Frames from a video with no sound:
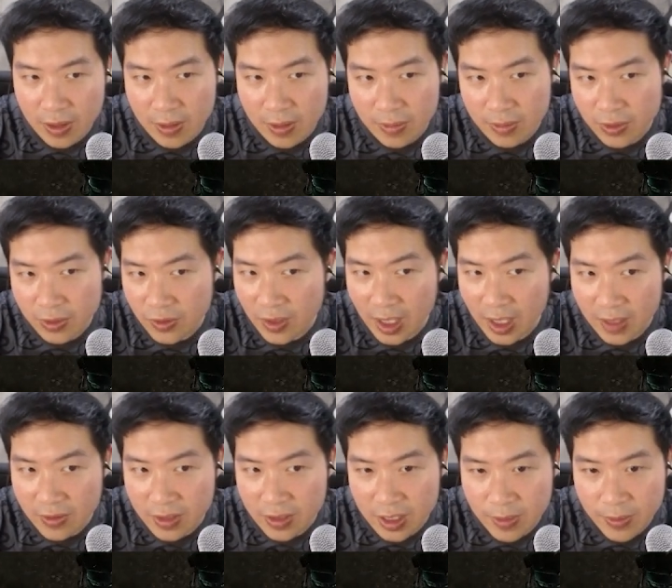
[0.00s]

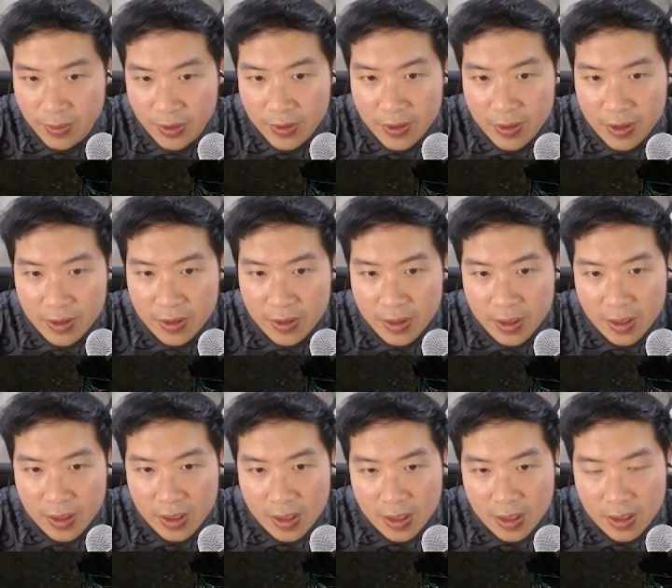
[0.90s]
300 spirit,
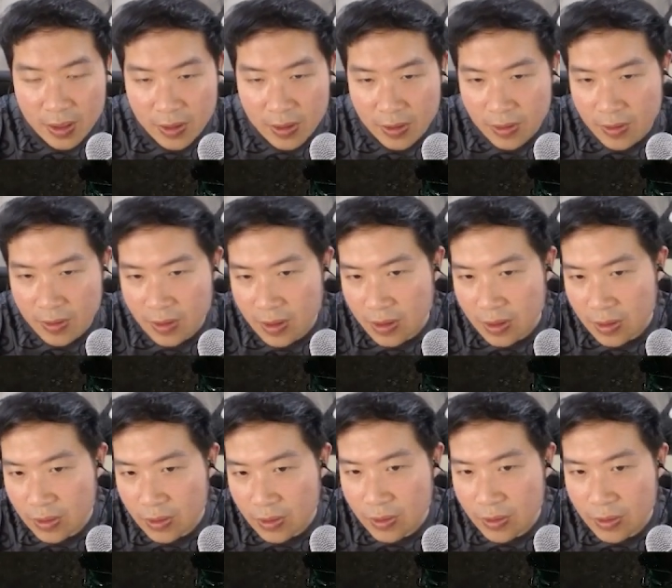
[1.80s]

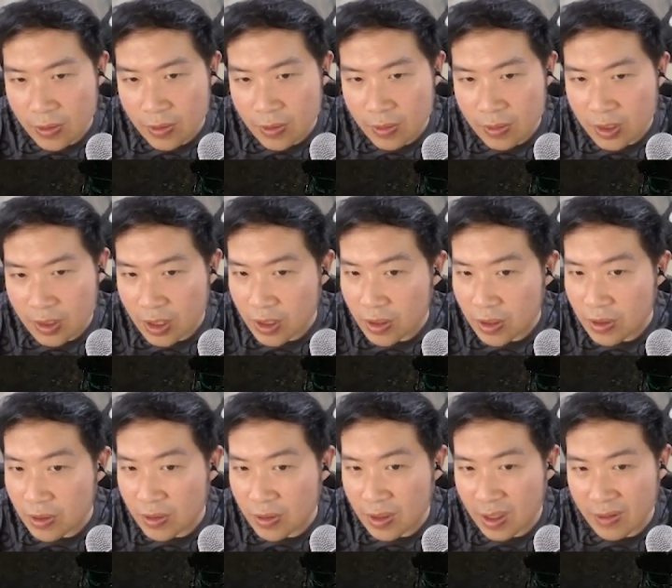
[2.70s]
you
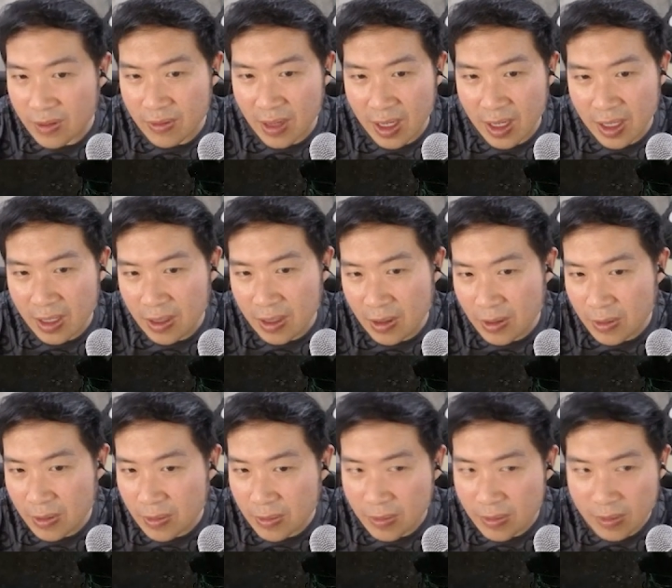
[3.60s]
deal
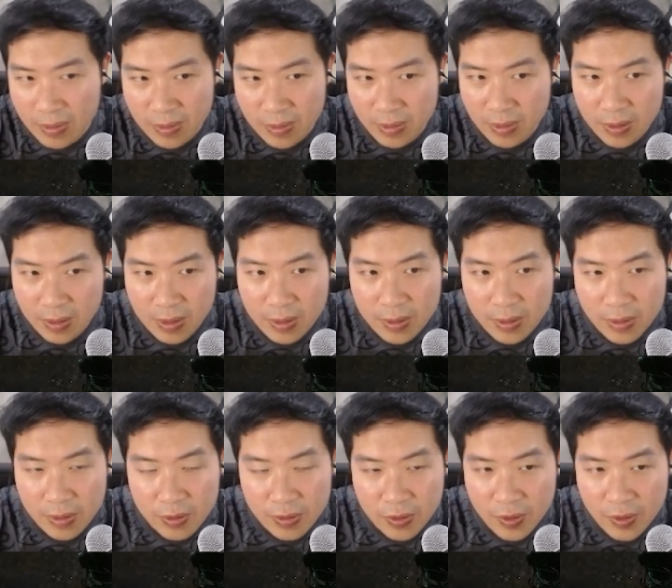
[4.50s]
around
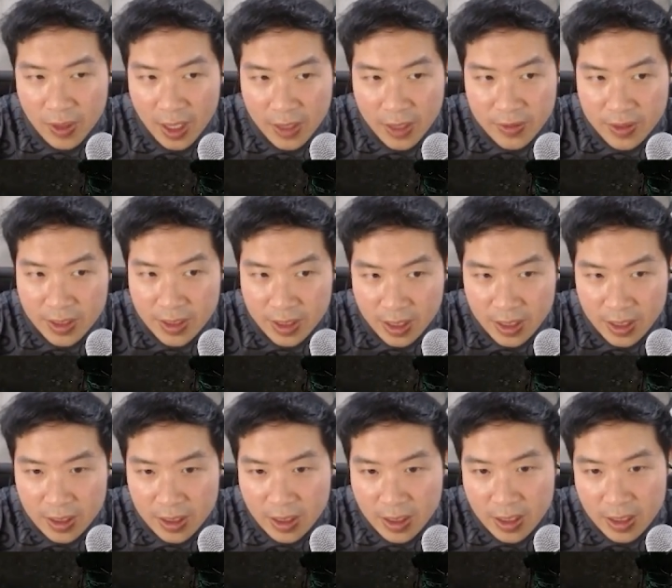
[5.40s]

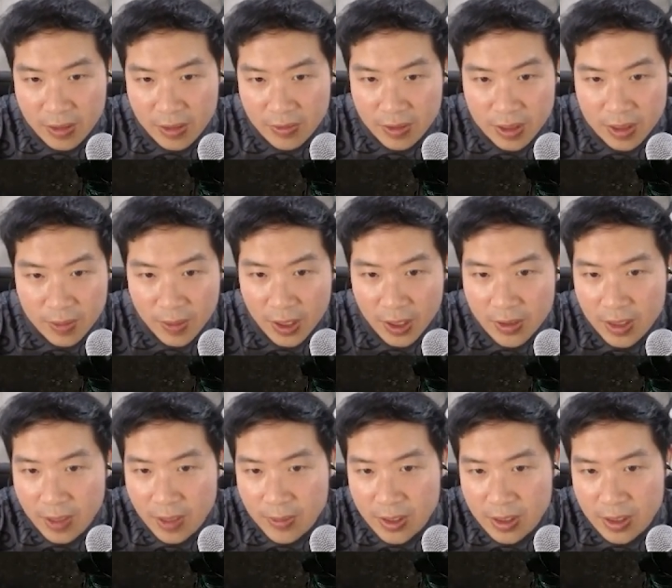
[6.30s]
360 increased spell
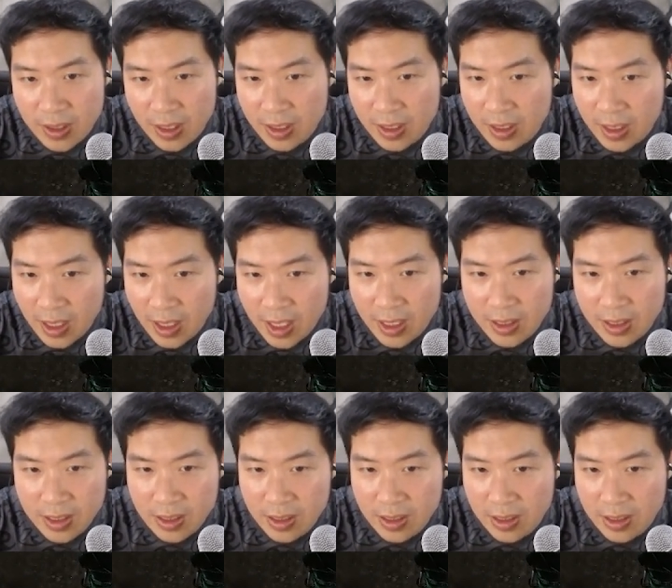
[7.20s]
damage, and that is